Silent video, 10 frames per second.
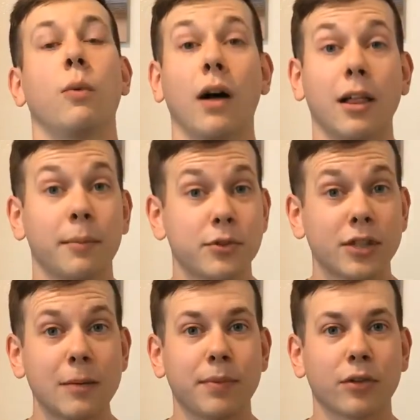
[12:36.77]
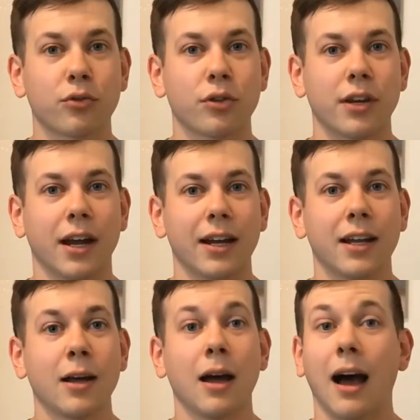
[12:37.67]
while I'm sleeping through the night.
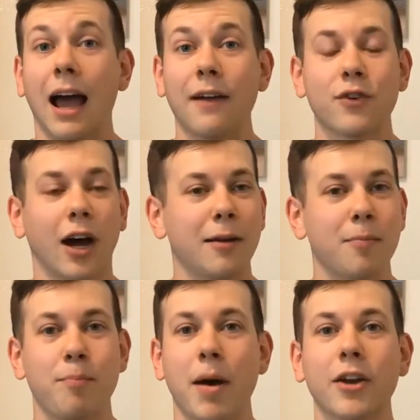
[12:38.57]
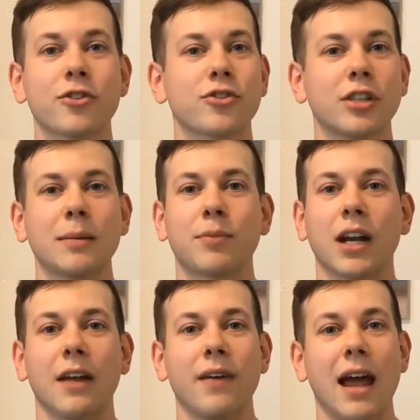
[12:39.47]
I have gotten better sleep
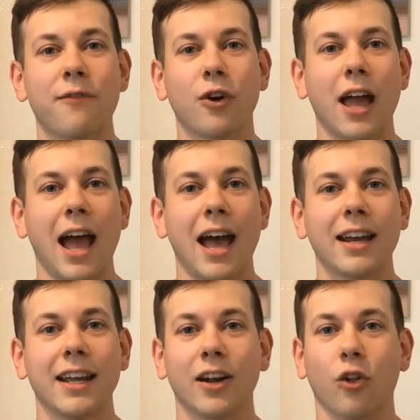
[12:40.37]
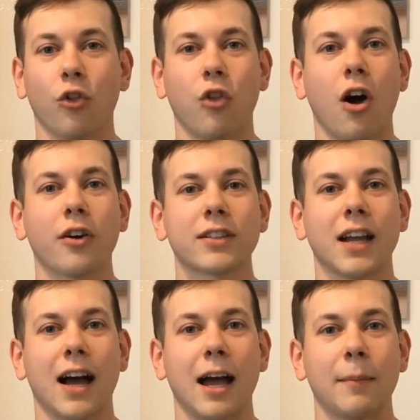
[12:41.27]
than I've ever had in a long
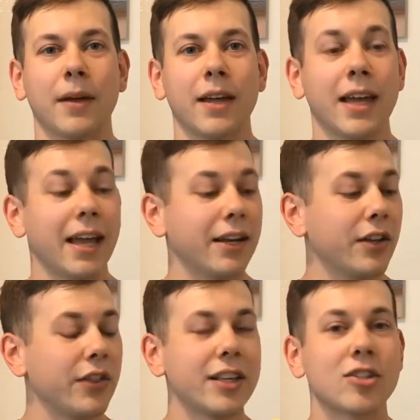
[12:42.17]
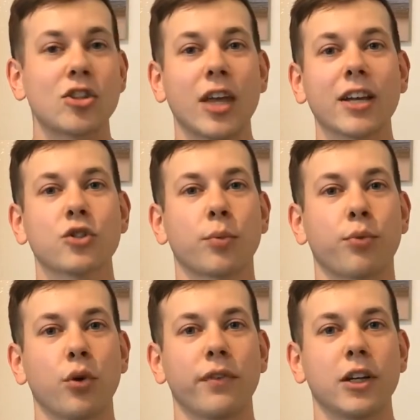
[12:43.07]
time. And these things are
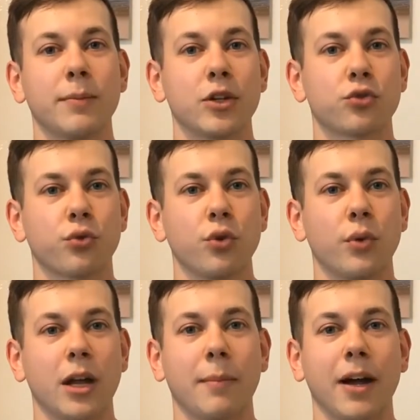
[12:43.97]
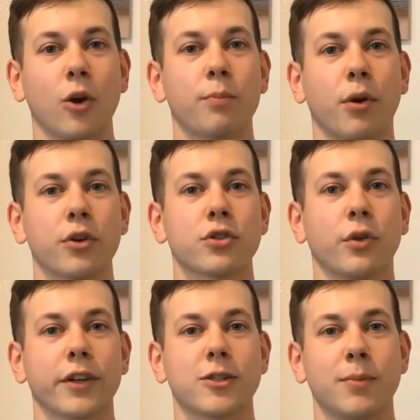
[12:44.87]
proving to be true in my own
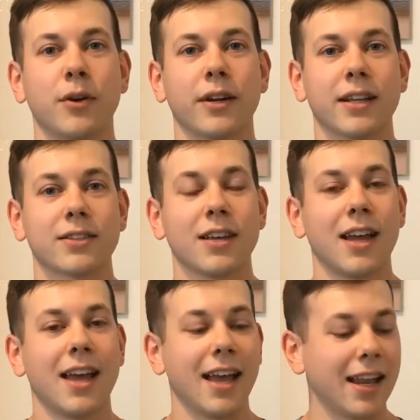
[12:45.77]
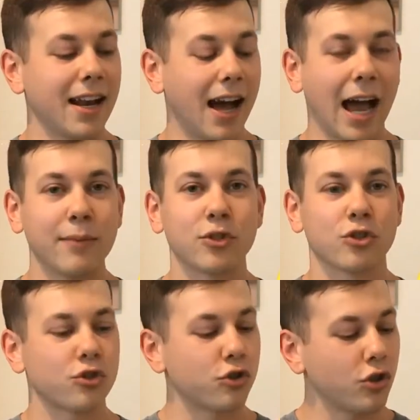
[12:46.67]
personal experience. And I'm
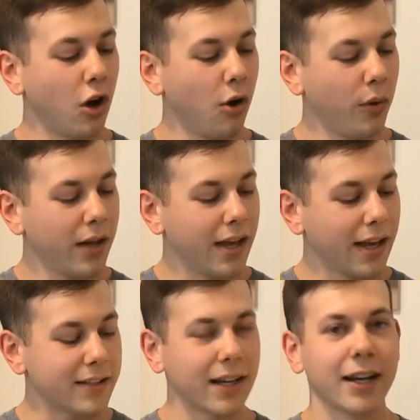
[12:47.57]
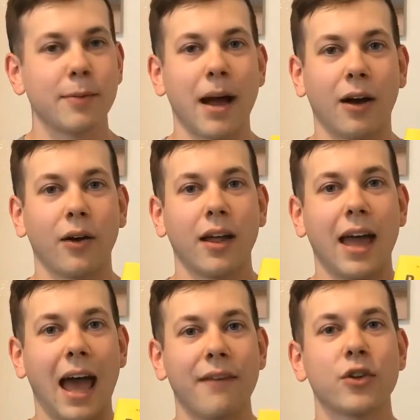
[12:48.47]
just so excited about
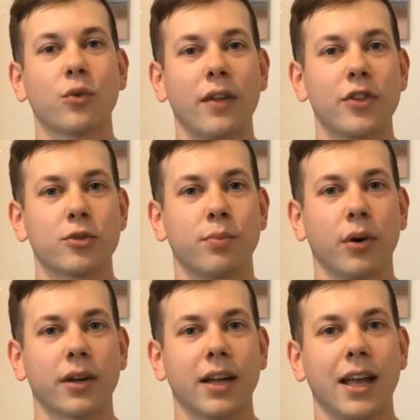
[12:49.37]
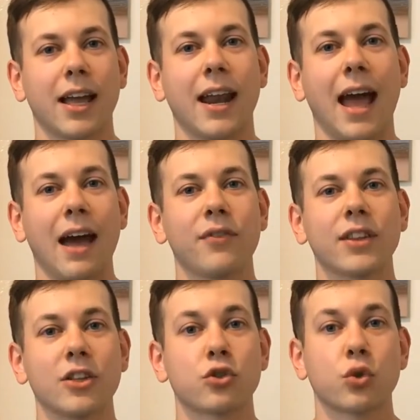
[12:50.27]
having read this book and
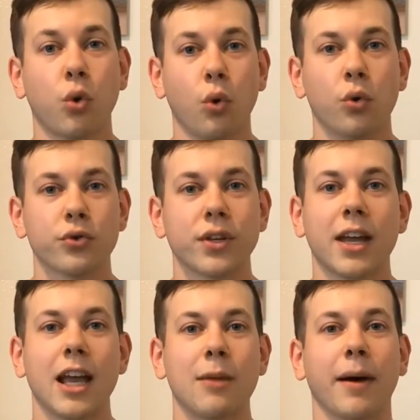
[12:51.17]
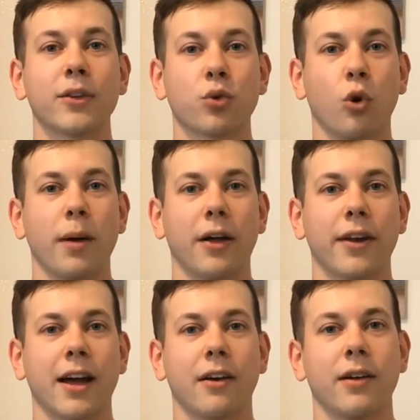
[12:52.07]
having these tools in my tool
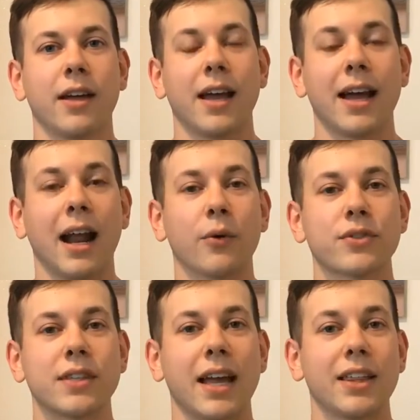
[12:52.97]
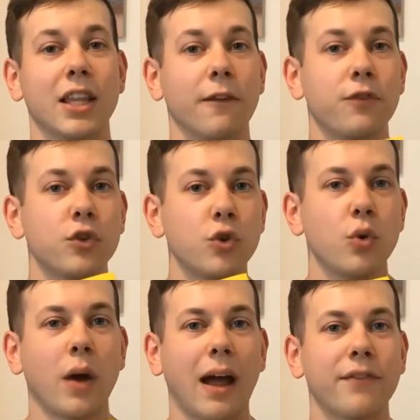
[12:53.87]
belt now. And I will say that if
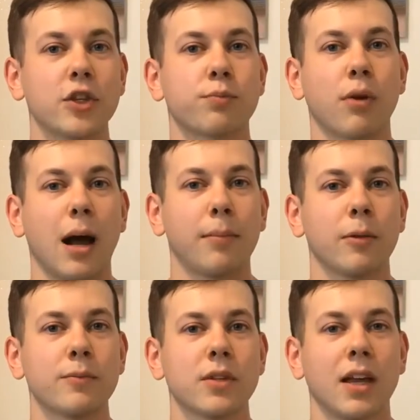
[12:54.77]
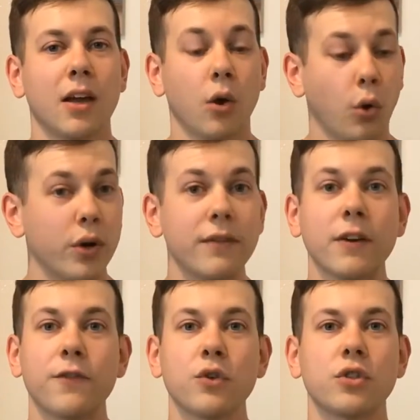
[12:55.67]
you have these problems, or
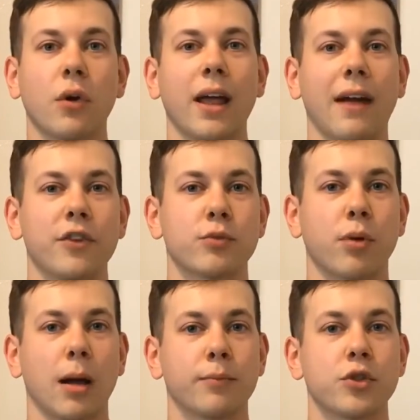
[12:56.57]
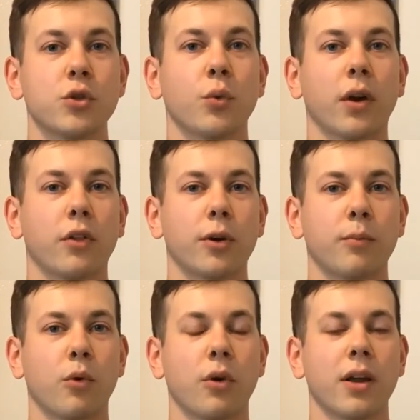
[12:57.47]
even if you don't have these problems and you want to
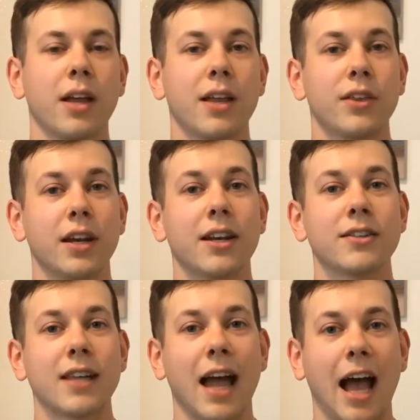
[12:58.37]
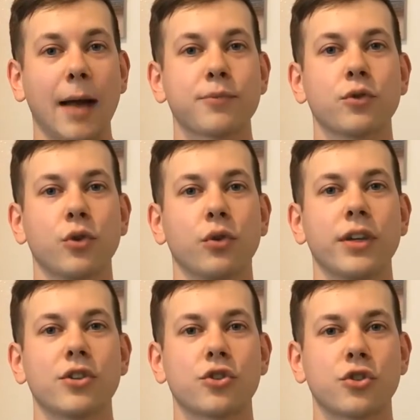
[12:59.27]
learn more, that it is
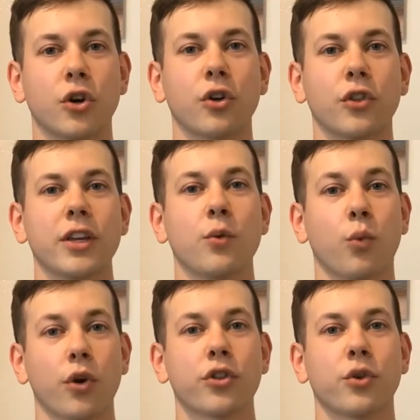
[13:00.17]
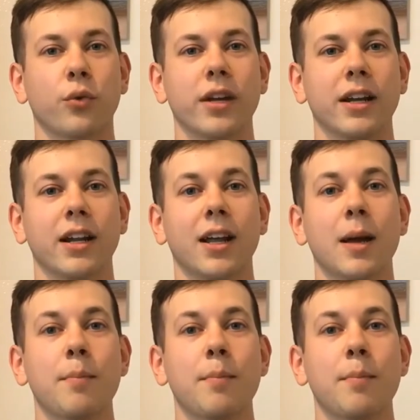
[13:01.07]
absolutely, certainly worth the read.